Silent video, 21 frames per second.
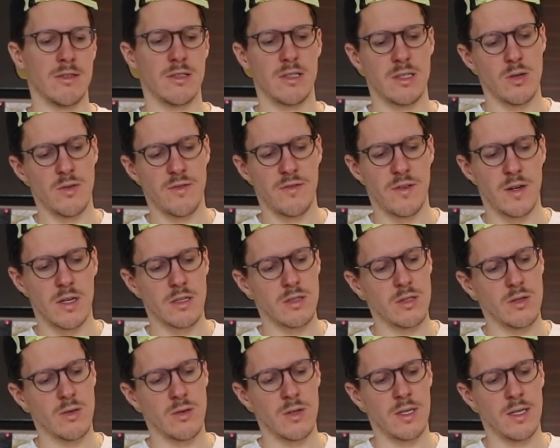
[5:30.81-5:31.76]
So far,
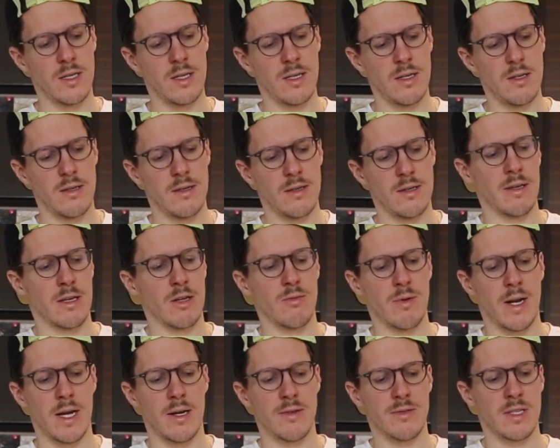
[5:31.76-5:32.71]
so good. The
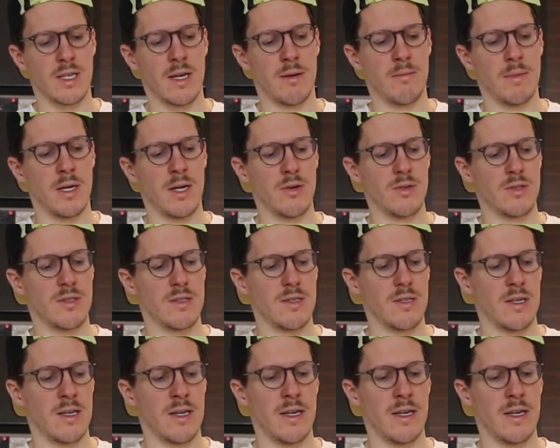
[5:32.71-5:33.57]
grounds come out,